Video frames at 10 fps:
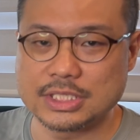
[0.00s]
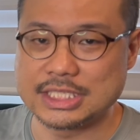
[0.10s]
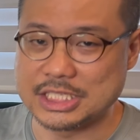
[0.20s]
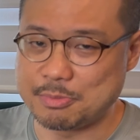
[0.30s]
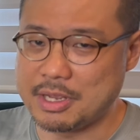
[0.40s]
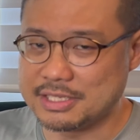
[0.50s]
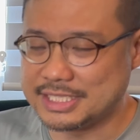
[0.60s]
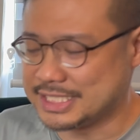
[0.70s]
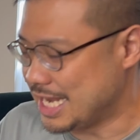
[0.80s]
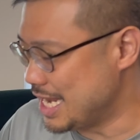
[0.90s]

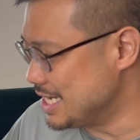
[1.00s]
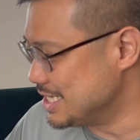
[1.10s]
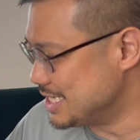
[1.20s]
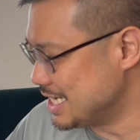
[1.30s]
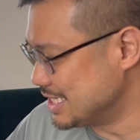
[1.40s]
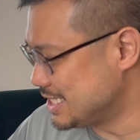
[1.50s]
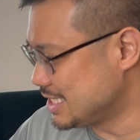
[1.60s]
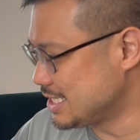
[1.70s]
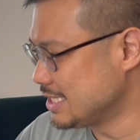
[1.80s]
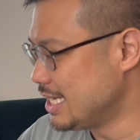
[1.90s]
smells, and tastes.